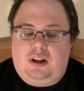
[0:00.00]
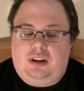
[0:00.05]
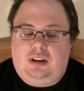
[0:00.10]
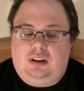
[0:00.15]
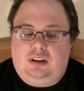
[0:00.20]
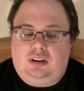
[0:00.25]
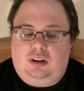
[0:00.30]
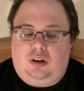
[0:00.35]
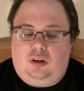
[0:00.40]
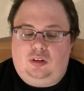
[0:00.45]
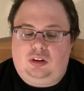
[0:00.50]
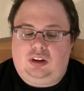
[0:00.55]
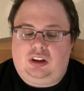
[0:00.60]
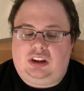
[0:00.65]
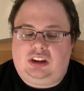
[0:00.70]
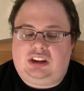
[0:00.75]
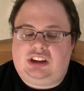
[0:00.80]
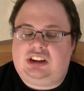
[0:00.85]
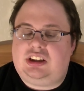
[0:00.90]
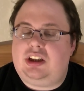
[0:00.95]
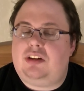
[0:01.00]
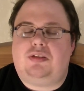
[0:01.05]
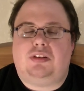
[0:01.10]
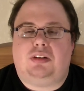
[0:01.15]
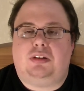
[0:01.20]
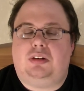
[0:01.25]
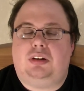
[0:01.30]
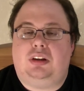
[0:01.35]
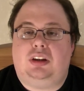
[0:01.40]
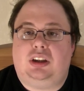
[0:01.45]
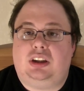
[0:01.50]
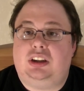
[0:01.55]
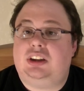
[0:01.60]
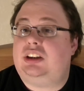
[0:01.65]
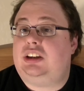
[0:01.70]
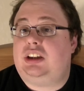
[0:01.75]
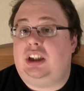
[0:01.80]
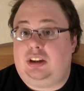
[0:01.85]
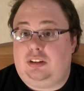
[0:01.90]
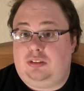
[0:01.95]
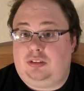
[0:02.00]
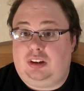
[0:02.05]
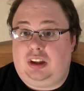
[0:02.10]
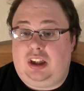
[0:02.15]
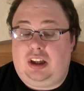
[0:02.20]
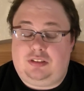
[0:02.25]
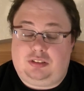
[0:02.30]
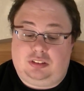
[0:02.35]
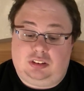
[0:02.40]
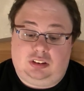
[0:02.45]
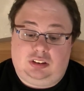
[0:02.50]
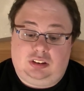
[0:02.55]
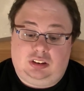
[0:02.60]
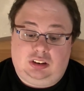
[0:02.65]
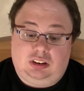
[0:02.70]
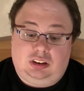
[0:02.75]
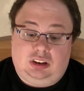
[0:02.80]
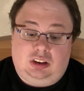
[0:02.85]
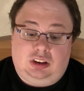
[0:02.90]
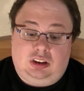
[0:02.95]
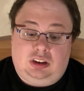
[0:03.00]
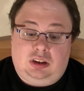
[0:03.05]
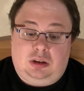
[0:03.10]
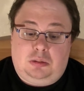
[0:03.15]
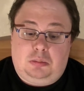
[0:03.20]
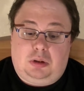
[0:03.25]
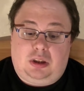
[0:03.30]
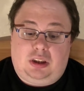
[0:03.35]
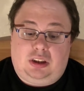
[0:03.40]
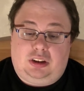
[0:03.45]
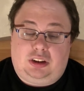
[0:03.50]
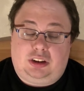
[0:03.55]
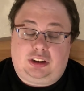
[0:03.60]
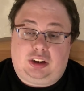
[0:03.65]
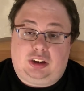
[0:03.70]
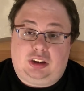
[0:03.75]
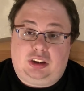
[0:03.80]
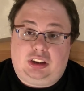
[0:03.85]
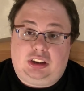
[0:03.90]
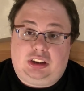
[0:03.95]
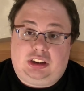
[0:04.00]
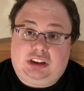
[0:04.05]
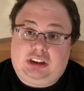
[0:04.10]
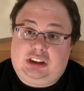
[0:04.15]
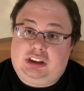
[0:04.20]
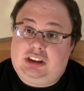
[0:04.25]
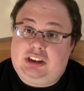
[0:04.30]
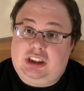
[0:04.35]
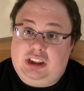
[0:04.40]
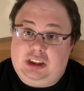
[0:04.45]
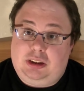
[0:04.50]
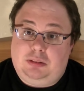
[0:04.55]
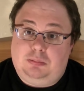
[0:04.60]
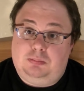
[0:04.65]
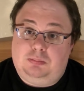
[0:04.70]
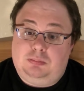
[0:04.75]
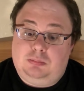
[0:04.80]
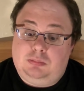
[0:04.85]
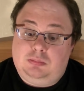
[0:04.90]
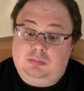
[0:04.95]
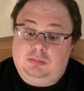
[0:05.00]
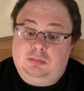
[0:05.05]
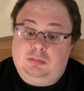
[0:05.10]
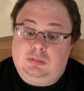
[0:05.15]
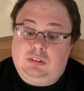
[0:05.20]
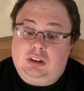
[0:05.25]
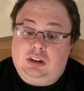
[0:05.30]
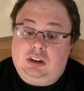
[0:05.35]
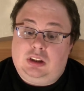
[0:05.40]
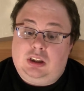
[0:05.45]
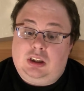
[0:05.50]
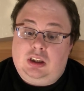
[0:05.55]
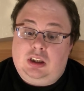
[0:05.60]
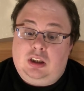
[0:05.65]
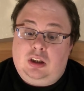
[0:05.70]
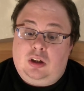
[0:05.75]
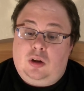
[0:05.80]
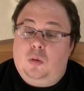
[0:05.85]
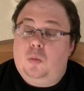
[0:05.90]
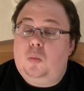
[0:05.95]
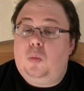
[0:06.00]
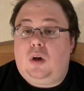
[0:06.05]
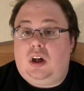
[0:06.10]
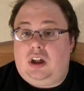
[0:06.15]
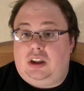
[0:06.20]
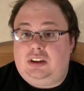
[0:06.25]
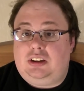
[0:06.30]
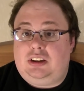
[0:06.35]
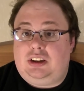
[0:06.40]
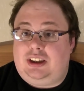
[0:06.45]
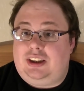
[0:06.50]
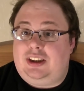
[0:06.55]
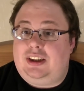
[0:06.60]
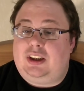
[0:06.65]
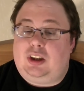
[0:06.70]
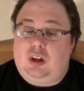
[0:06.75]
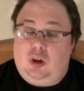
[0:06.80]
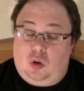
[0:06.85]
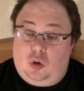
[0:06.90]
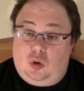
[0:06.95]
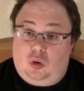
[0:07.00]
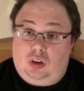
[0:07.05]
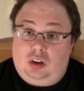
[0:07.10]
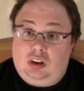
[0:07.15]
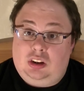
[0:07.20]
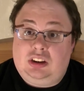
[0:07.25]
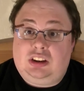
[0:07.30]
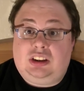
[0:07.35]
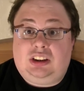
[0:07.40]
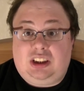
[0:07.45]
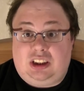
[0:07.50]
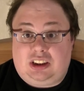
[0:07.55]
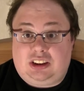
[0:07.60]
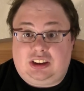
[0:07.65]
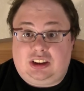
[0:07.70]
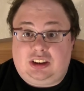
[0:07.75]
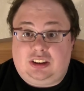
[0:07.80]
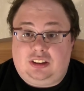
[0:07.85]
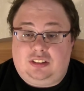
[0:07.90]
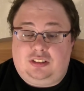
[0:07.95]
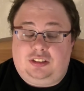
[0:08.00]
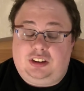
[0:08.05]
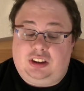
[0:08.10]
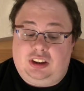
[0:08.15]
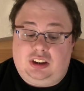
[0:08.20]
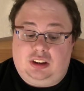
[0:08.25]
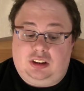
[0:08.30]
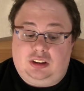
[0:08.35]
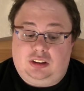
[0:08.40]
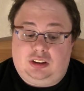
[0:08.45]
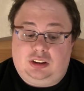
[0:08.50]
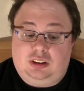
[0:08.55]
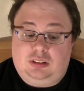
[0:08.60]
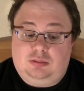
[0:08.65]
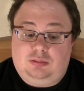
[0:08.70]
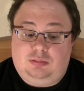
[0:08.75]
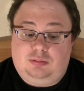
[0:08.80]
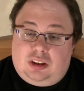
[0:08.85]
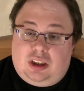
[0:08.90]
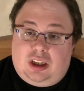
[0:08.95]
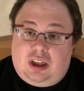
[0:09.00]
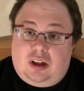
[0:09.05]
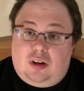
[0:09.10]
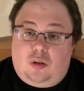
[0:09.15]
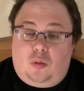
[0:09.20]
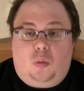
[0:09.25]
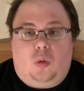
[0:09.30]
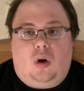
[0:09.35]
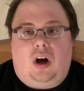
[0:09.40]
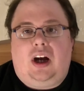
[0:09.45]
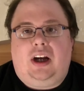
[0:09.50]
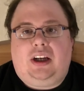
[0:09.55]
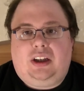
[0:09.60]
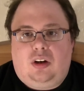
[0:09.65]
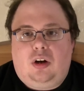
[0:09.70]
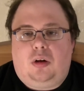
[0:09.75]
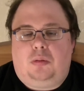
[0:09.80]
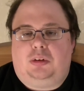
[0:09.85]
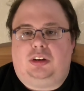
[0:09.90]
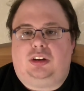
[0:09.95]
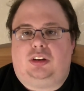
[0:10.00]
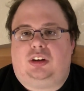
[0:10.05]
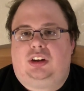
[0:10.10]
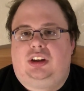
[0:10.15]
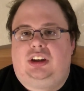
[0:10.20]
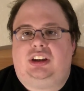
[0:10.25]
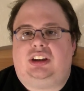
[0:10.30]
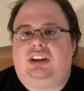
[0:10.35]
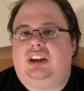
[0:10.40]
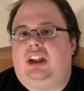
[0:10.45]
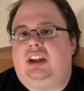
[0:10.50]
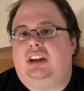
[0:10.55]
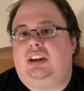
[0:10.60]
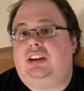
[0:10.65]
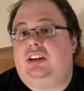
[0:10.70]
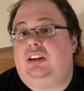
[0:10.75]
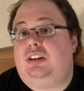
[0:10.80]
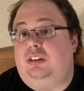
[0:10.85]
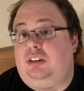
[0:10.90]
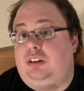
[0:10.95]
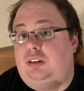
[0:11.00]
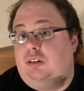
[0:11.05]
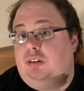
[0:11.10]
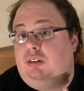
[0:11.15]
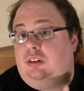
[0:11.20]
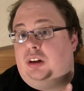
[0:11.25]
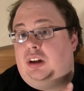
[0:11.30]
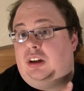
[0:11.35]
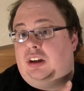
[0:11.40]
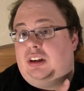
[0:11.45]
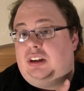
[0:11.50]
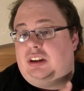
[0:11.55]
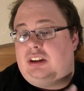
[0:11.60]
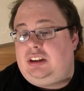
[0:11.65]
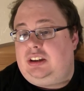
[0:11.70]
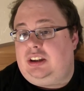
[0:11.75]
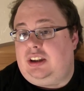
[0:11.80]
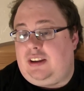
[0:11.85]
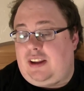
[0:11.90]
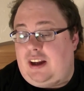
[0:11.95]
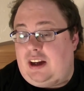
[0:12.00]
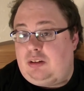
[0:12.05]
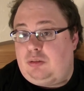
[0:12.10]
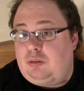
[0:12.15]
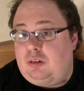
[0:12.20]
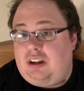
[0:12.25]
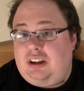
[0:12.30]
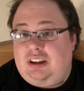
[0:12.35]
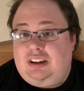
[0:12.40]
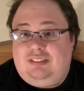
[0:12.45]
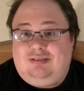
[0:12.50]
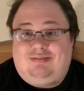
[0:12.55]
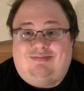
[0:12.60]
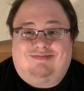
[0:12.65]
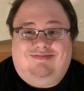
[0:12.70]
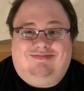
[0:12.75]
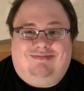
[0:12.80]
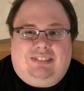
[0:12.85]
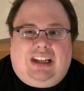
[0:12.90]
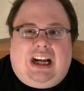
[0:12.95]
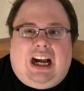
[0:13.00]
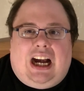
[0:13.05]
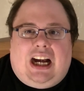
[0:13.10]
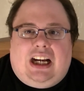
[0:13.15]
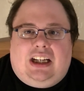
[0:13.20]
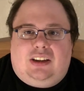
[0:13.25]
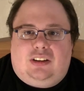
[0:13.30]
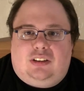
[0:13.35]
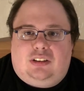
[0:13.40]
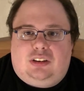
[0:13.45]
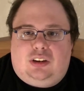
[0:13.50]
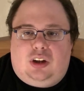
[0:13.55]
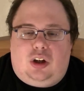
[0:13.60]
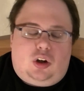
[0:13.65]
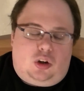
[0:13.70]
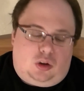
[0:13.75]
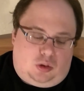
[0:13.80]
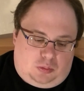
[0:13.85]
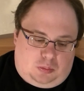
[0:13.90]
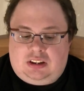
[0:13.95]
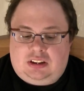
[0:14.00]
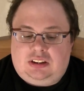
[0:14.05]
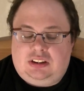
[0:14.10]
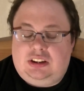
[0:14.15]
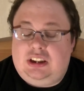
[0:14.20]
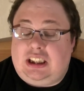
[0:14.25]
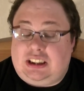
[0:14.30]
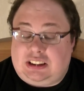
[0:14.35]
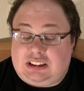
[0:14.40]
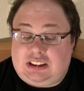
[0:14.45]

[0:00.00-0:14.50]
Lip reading: only 7 instead of 11 players on each team, 1 in the goal, 6 in the field. Now, why Commodore decided to do it that way, I don't know. Yes,